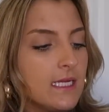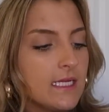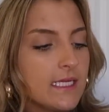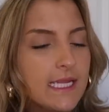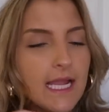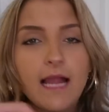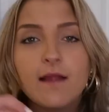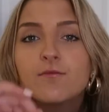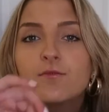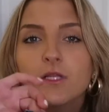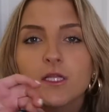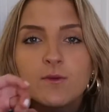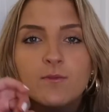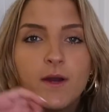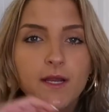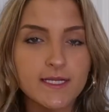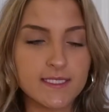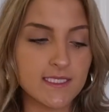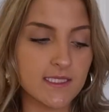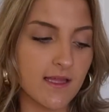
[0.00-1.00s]
Yeah, I really
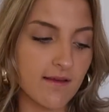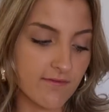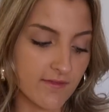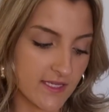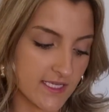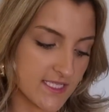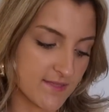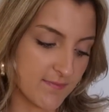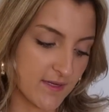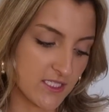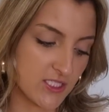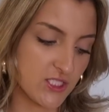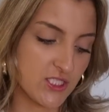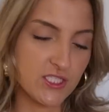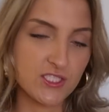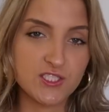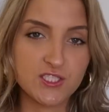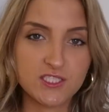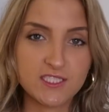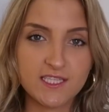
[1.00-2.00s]
wanted to love this, but
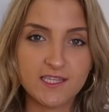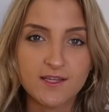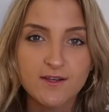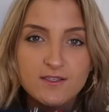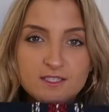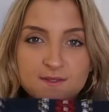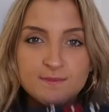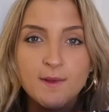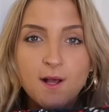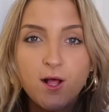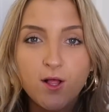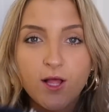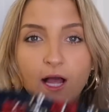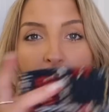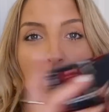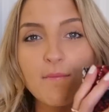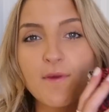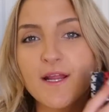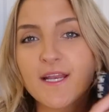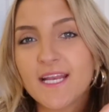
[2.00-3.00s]
she's just a little small.
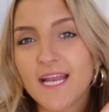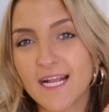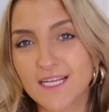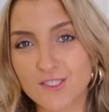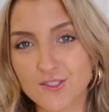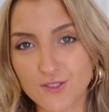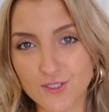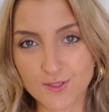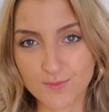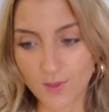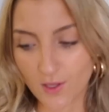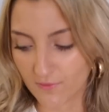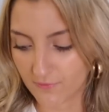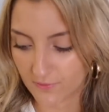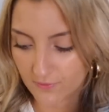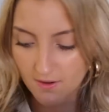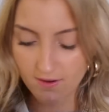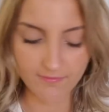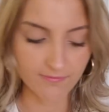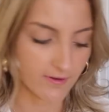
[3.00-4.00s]
I'm rated extra small
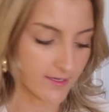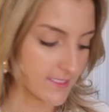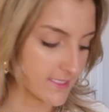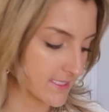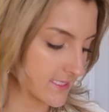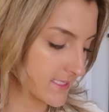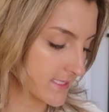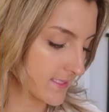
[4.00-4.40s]
for reference.